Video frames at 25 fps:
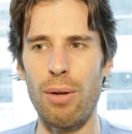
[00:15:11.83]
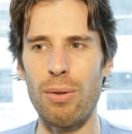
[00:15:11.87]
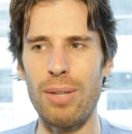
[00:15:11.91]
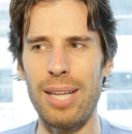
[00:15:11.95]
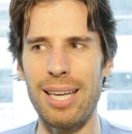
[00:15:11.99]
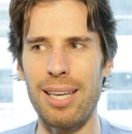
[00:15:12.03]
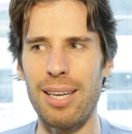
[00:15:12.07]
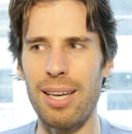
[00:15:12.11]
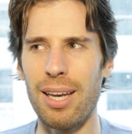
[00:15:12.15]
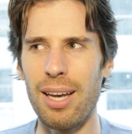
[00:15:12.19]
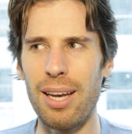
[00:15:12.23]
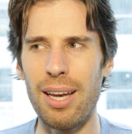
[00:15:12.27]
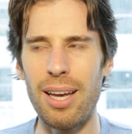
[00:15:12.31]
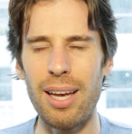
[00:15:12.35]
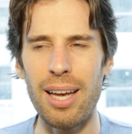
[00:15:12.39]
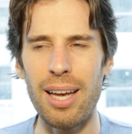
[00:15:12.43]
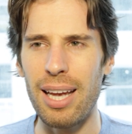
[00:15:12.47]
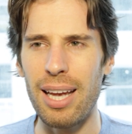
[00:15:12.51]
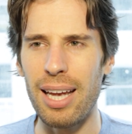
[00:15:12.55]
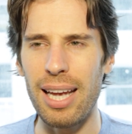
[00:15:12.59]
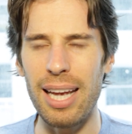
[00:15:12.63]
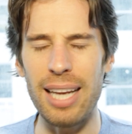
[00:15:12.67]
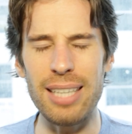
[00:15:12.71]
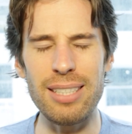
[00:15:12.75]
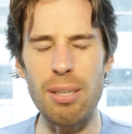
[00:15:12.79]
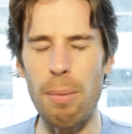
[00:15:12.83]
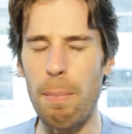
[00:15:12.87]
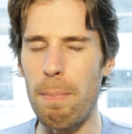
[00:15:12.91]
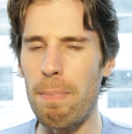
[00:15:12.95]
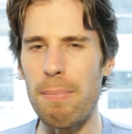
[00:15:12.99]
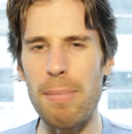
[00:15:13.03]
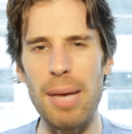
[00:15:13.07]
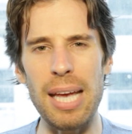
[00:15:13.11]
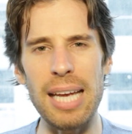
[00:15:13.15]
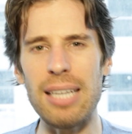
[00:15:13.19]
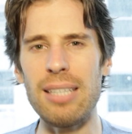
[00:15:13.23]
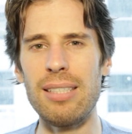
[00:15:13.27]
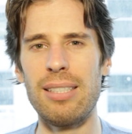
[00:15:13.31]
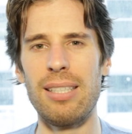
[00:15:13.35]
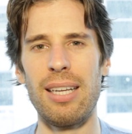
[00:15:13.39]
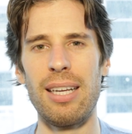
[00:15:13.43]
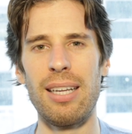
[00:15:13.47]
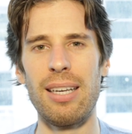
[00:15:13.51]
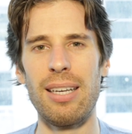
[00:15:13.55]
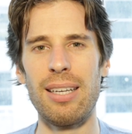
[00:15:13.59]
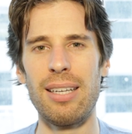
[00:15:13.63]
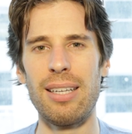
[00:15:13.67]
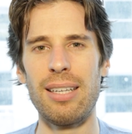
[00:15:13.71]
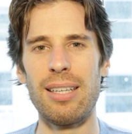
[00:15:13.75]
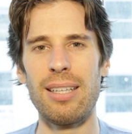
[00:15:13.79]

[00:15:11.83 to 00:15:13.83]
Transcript: like, it's amazing.